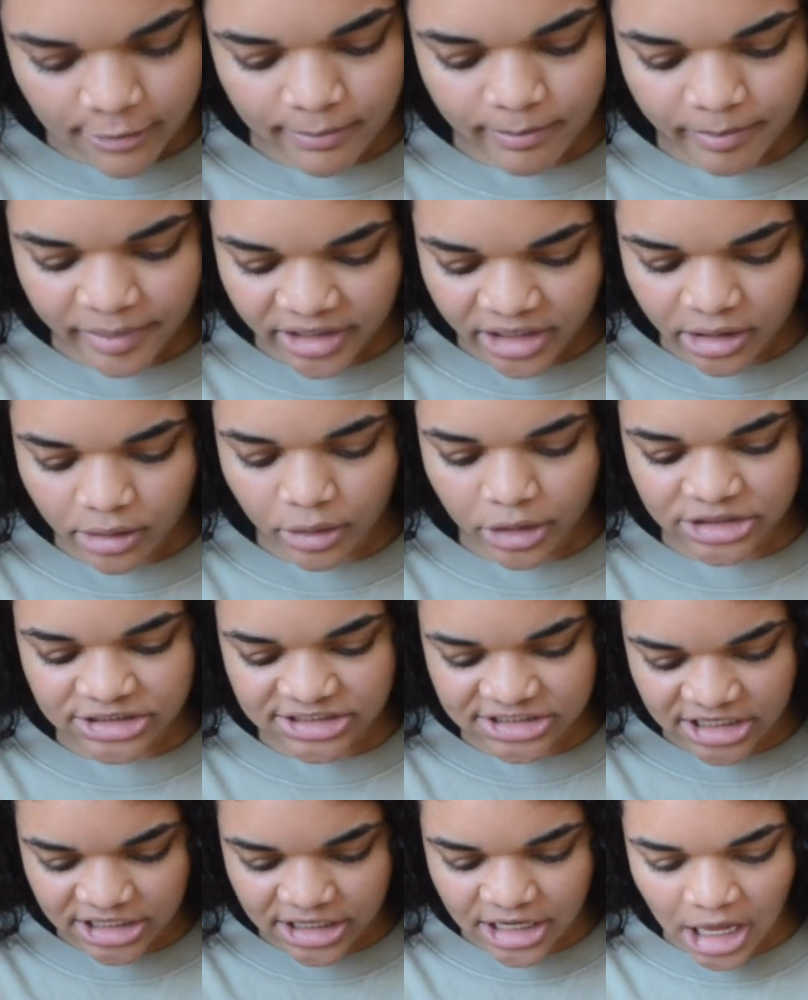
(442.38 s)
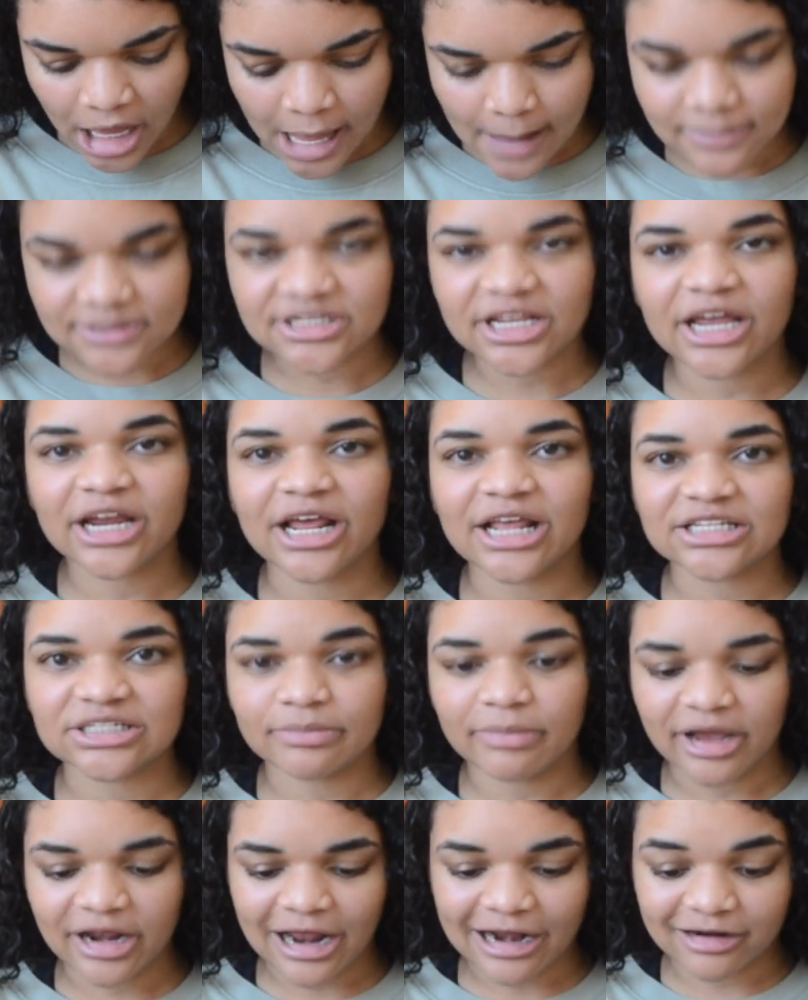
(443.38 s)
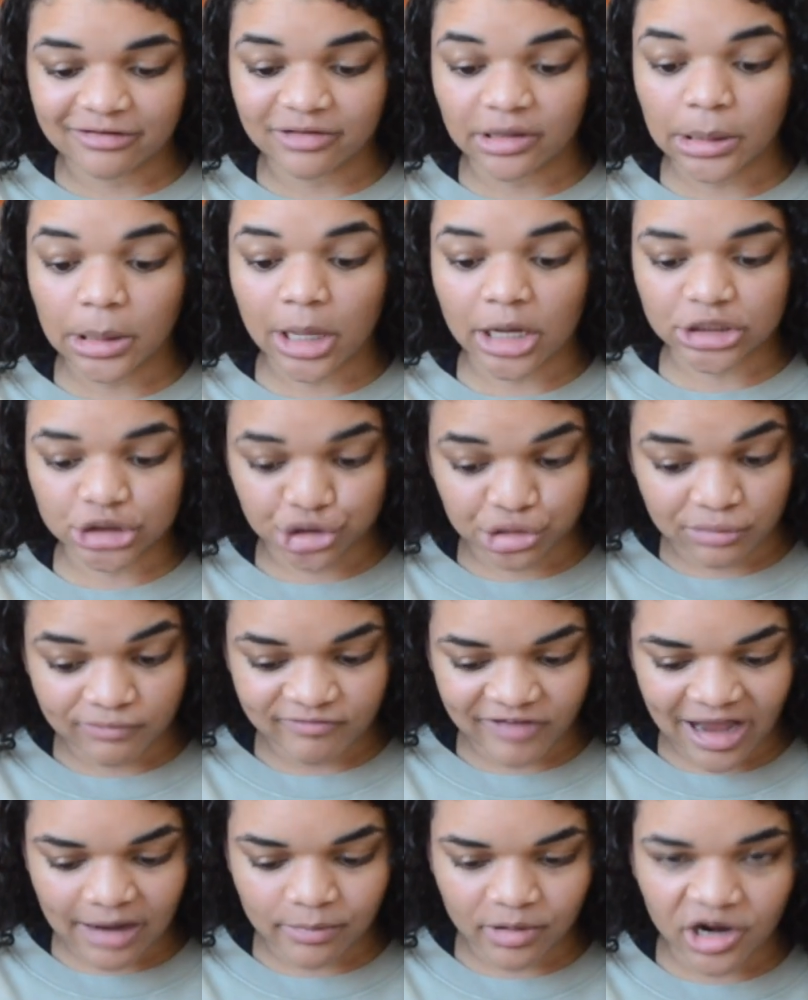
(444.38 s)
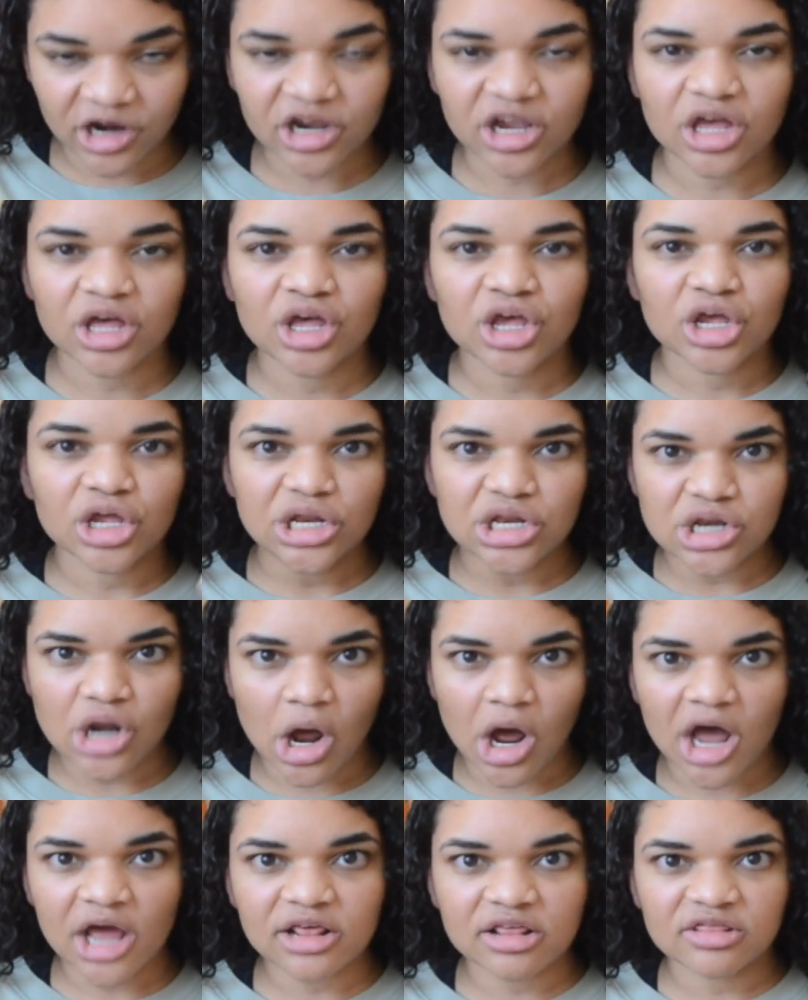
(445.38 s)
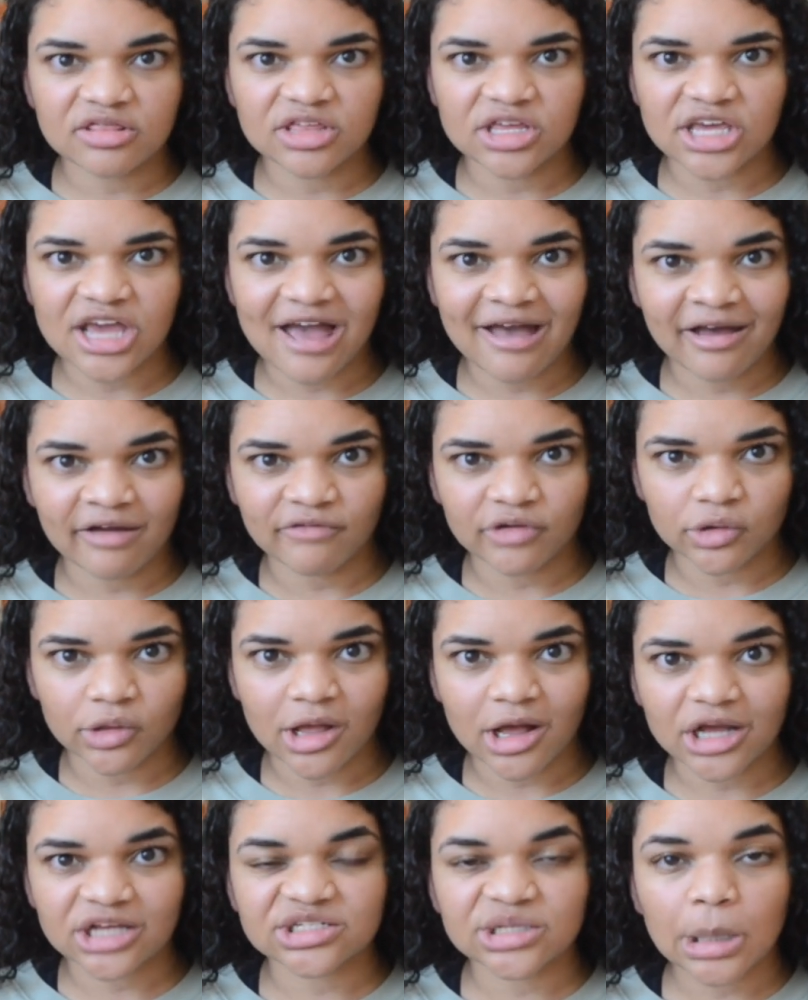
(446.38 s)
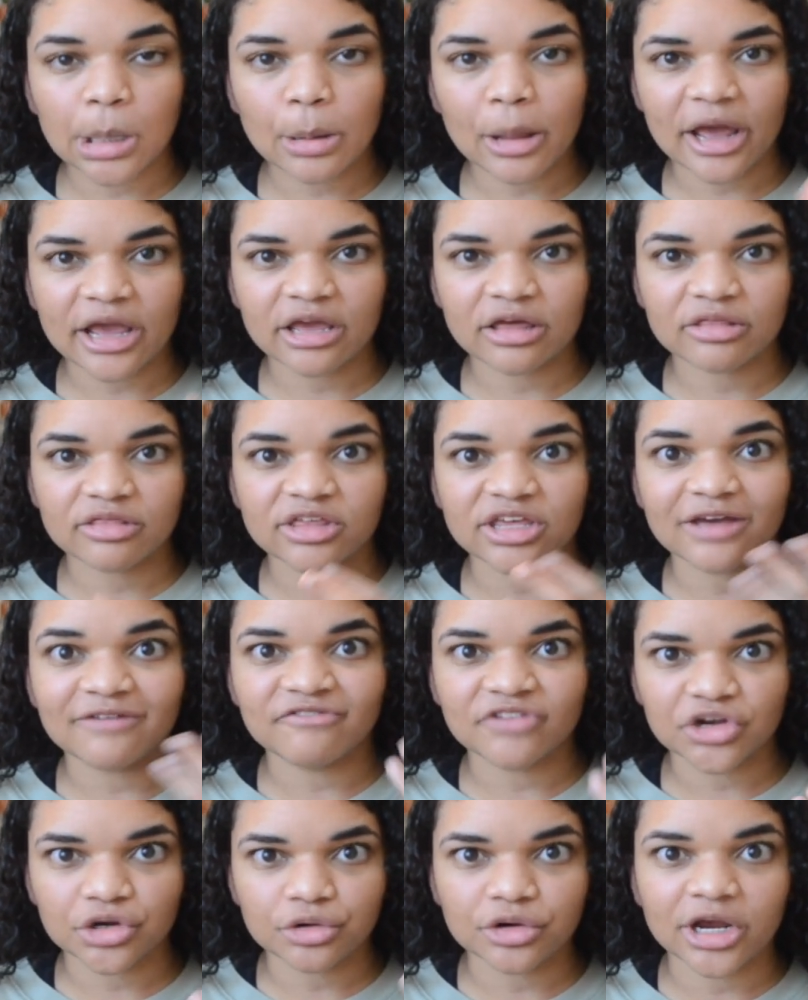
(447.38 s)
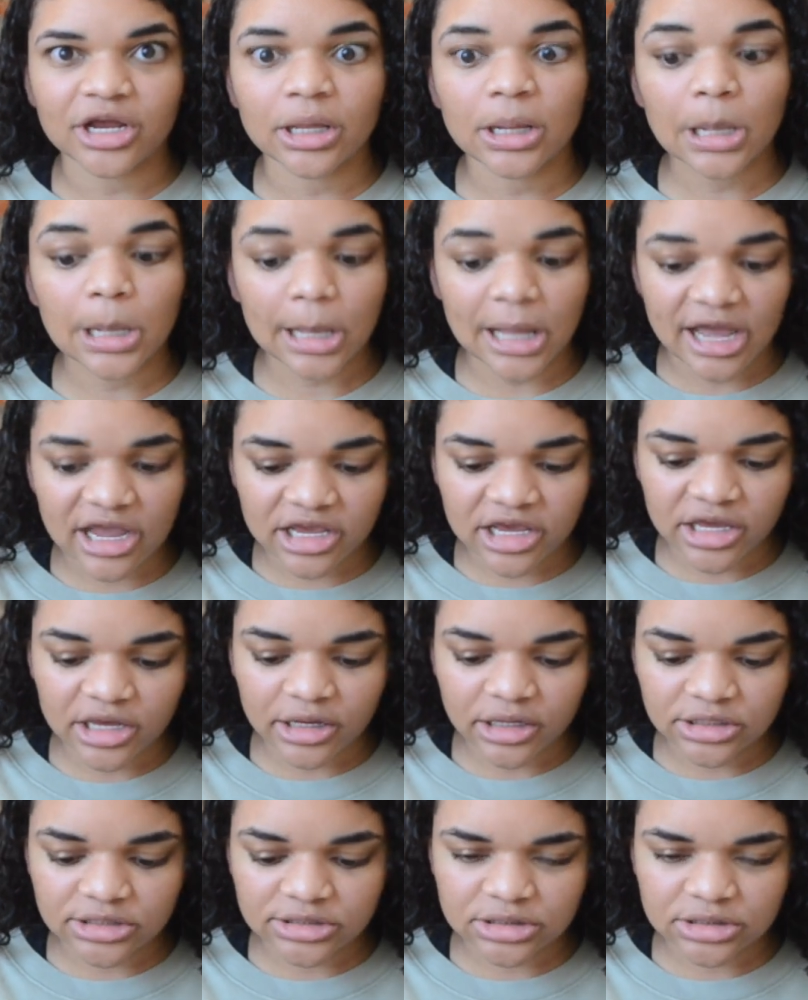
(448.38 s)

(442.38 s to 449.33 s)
B or C cups, and it's made out of the Luxion fabric, not the Everlux like the Invigorate leggings.